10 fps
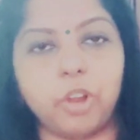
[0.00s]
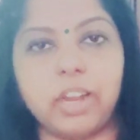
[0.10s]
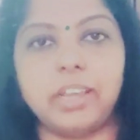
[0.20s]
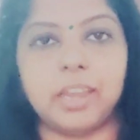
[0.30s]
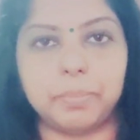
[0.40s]

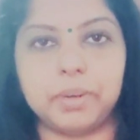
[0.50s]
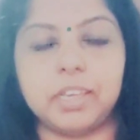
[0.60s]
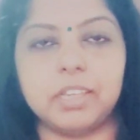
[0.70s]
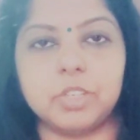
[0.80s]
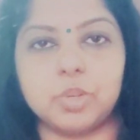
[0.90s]
online
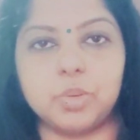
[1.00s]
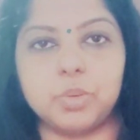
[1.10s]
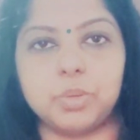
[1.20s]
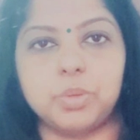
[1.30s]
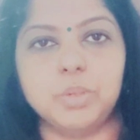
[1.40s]
application
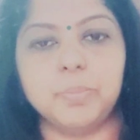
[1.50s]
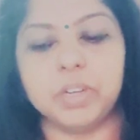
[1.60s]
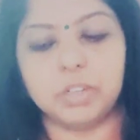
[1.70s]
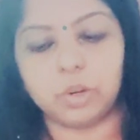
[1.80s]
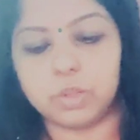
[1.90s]
also,
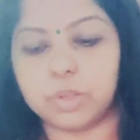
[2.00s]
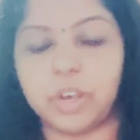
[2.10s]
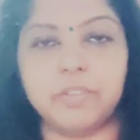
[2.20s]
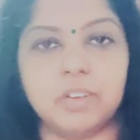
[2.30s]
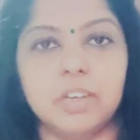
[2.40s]
but also
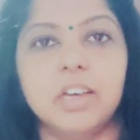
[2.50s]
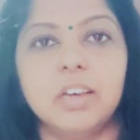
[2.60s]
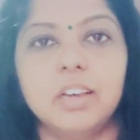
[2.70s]
I will